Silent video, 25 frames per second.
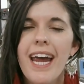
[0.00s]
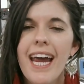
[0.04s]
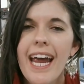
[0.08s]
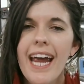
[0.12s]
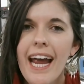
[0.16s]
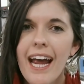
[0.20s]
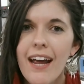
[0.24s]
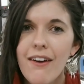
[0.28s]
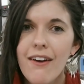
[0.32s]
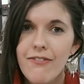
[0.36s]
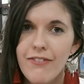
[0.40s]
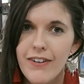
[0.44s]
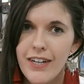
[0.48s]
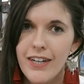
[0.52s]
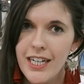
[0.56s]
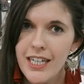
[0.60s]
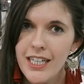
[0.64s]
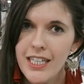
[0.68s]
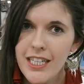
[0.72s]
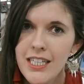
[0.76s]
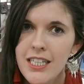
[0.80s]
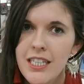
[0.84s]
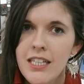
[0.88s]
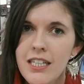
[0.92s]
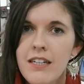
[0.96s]
However,
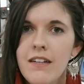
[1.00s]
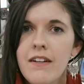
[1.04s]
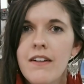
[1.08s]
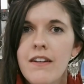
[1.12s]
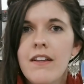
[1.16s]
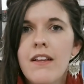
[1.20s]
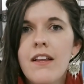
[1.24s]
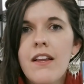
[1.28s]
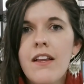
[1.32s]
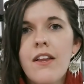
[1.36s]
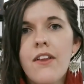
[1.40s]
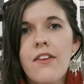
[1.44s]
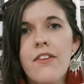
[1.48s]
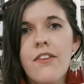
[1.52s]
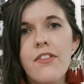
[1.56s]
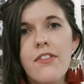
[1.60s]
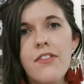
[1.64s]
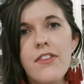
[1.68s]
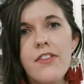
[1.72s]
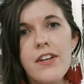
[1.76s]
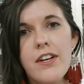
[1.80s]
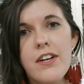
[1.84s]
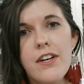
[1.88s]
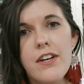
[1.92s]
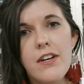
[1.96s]

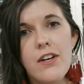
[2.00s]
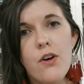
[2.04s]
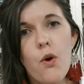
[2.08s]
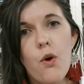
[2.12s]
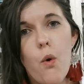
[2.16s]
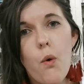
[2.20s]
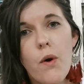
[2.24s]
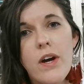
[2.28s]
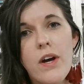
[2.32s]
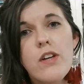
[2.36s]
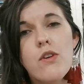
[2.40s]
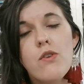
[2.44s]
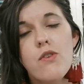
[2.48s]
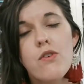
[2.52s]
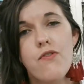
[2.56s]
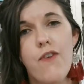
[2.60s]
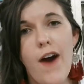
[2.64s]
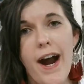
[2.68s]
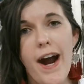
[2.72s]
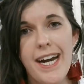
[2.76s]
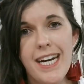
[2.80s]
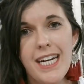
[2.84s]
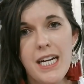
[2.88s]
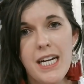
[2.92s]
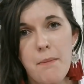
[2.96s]
the oil
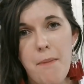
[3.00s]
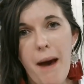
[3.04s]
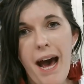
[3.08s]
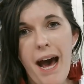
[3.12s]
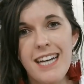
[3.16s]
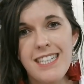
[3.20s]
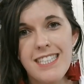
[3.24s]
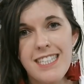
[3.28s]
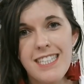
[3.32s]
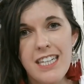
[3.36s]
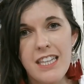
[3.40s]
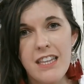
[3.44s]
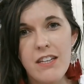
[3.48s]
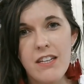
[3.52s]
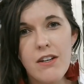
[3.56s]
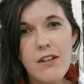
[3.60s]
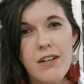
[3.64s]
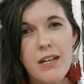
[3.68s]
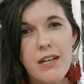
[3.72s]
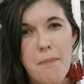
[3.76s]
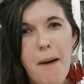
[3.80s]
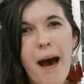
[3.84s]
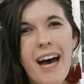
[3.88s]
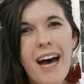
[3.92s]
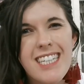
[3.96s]
refining capacity, the
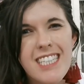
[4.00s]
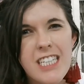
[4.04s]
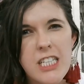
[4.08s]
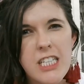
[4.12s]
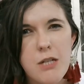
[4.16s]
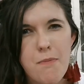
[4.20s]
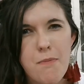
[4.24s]
capacity to